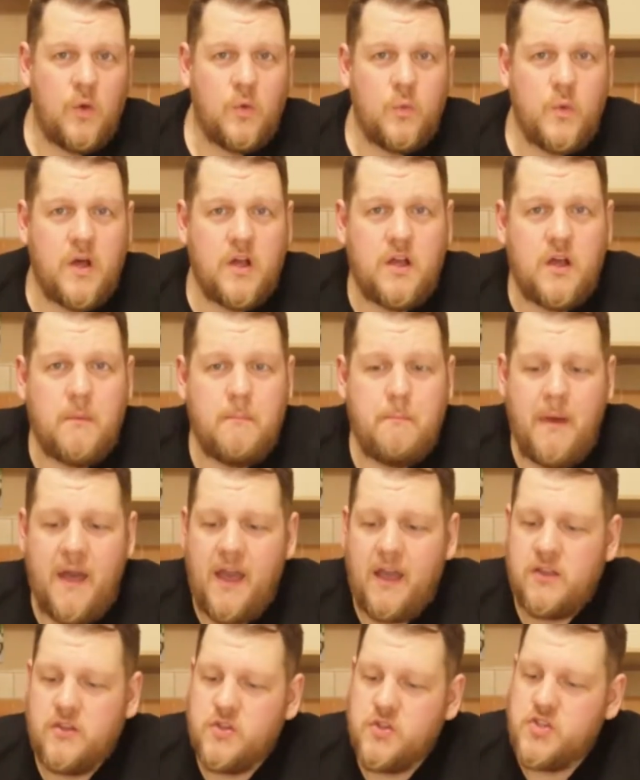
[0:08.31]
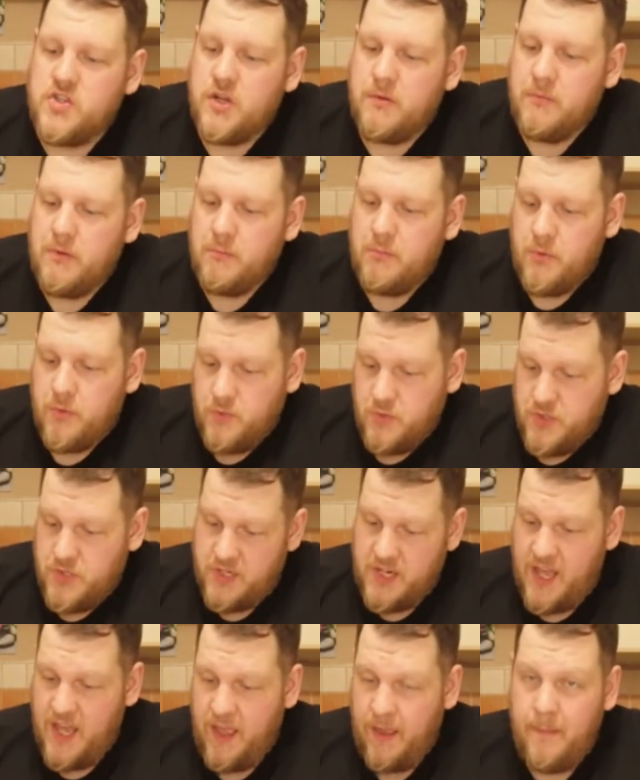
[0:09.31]
and welcome back to German Brew.
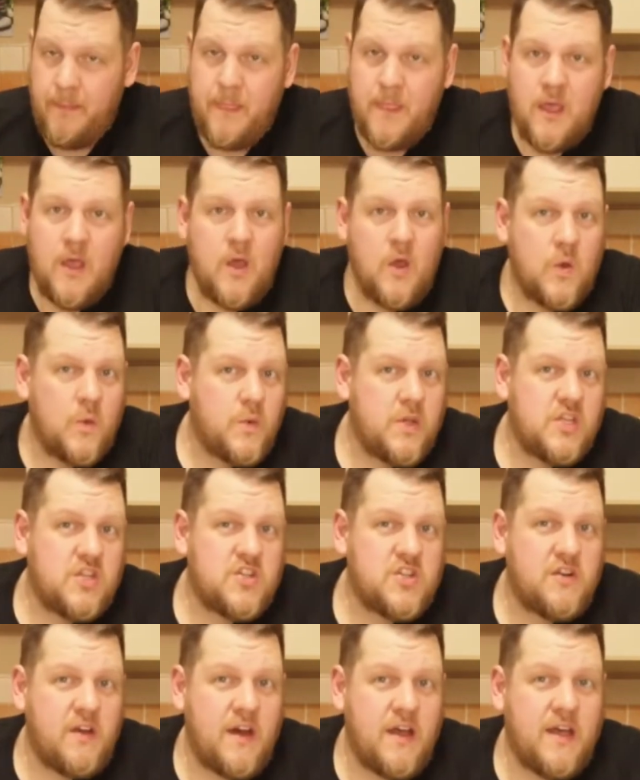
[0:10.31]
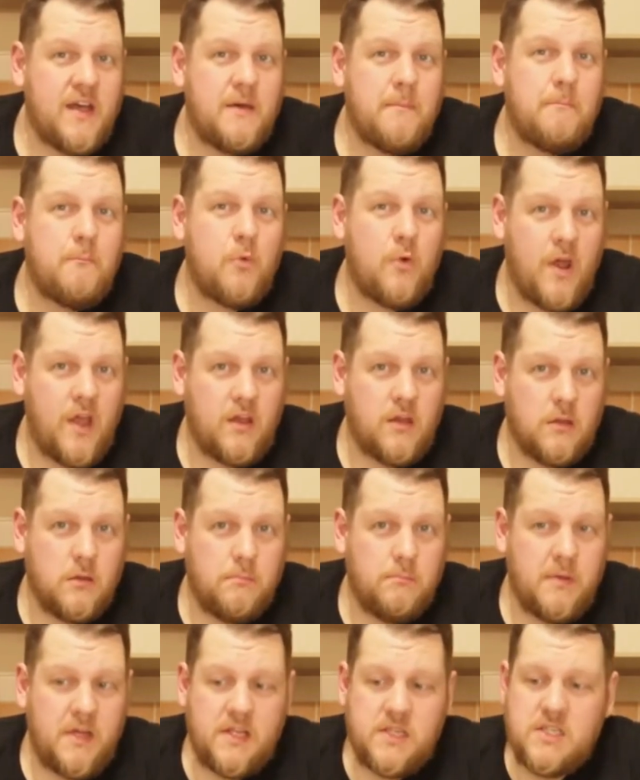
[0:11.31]
Today we try a braggot,
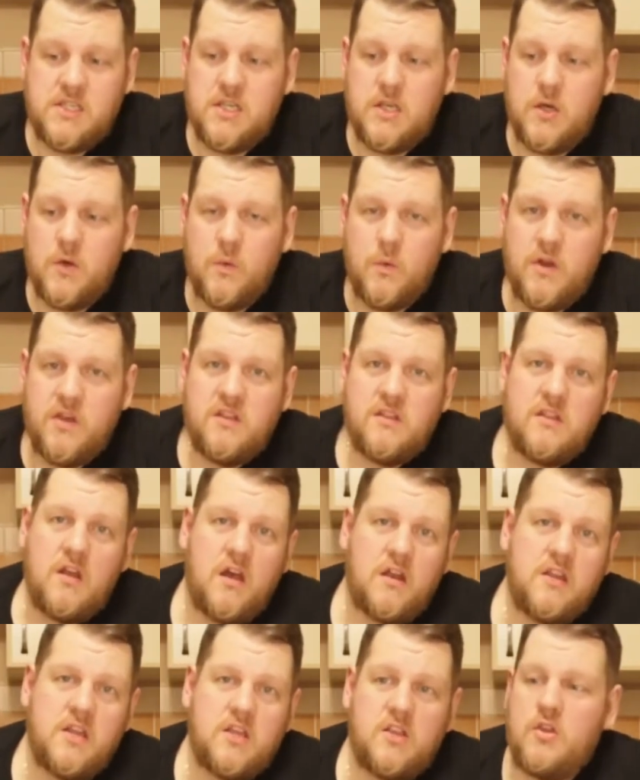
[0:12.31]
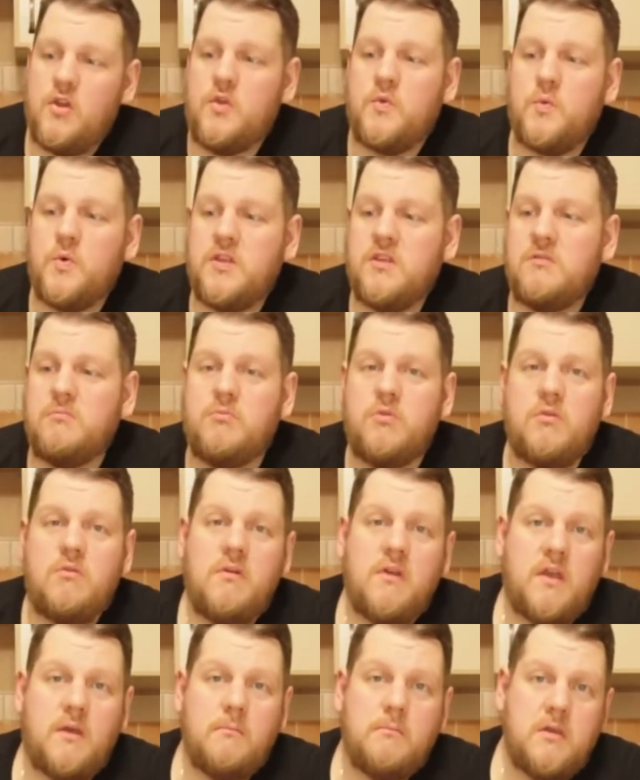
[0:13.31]
but we're starting not with
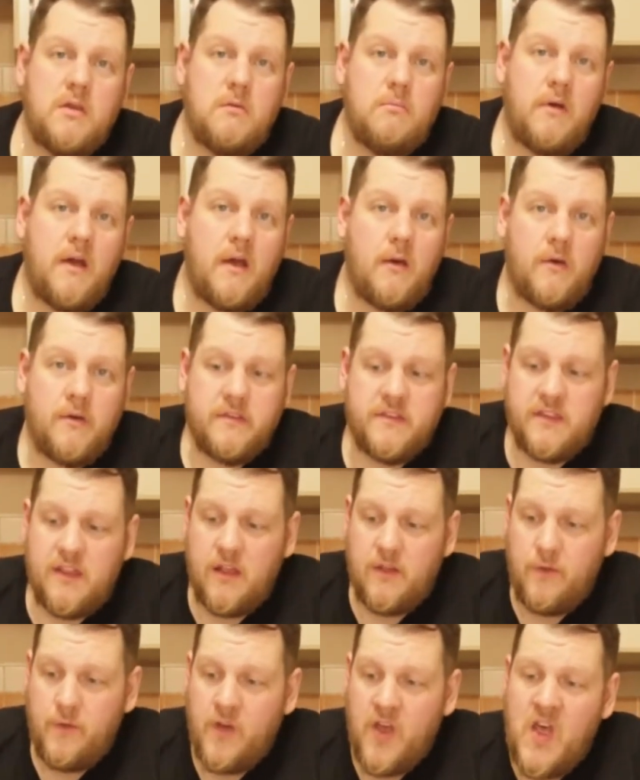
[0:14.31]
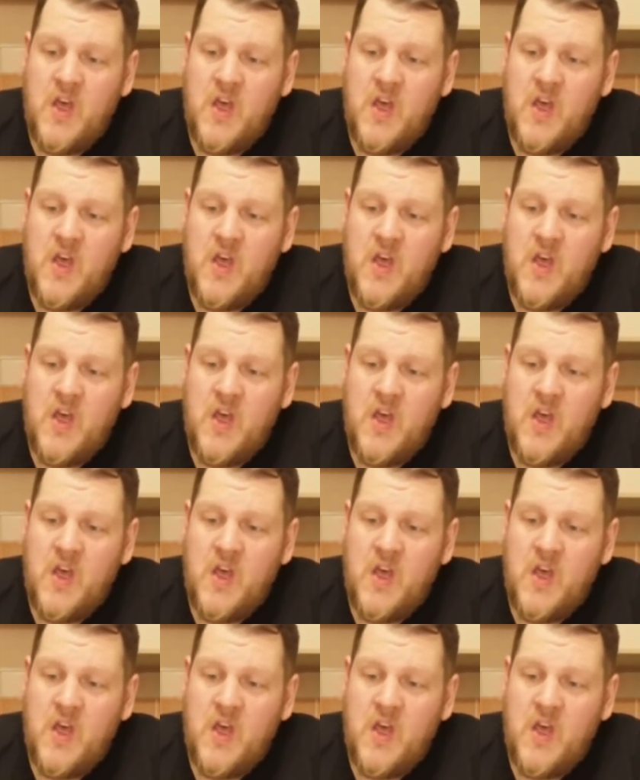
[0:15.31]
brewing a beer by ourselves.